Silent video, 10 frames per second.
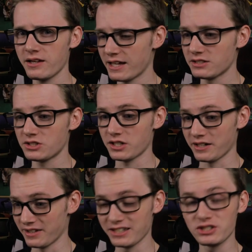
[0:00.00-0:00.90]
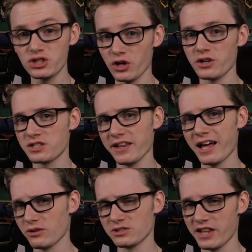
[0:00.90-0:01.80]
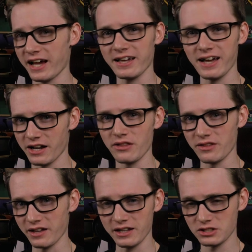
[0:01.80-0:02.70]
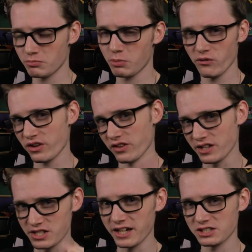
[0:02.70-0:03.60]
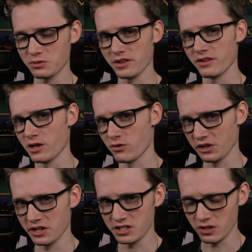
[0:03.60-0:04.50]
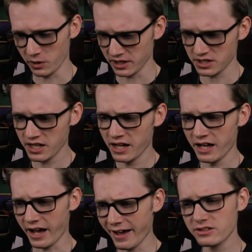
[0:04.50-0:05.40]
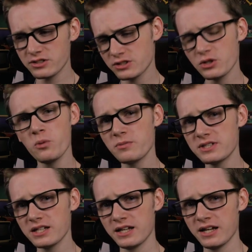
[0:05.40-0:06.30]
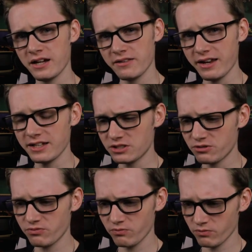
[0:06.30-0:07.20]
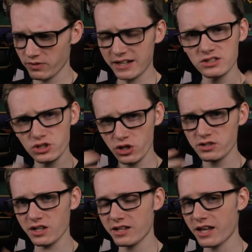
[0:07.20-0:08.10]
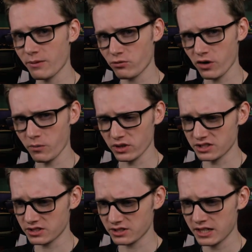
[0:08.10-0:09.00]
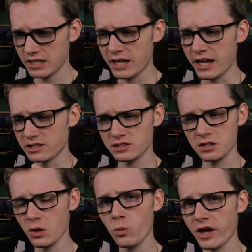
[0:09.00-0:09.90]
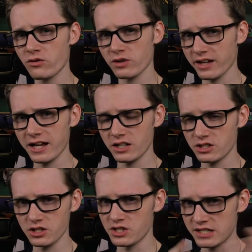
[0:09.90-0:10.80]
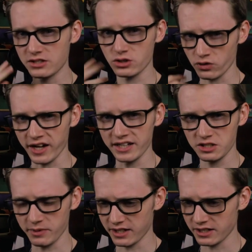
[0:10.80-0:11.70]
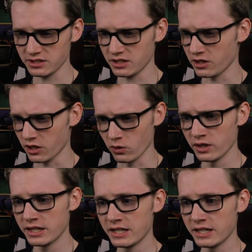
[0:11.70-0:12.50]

his church allows that kind of thing. It's perfectly just within their religion, which I assumed that his church that he came from was in some way related to Jesus Christ, because, you know,